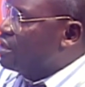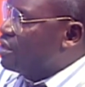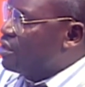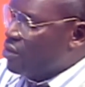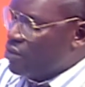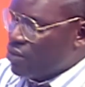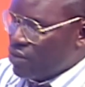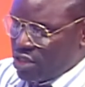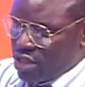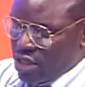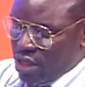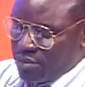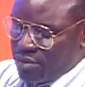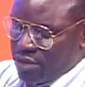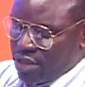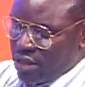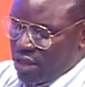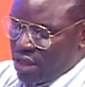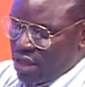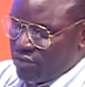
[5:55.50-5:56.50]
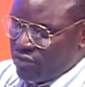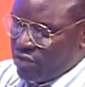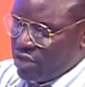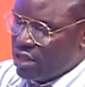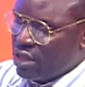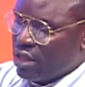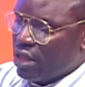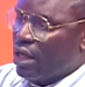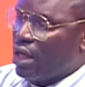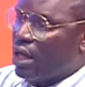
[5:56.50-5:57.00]
We shall be having
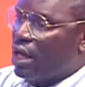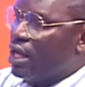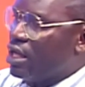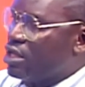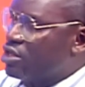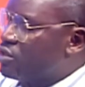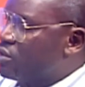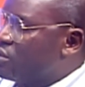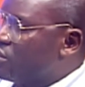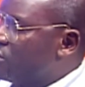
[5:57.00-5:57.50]
the elections